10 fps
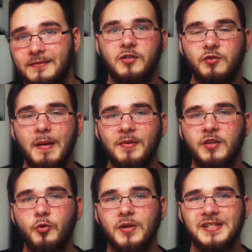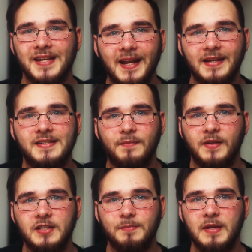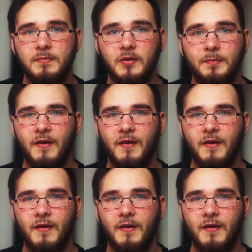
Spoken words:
Just remember that you are selling something to people.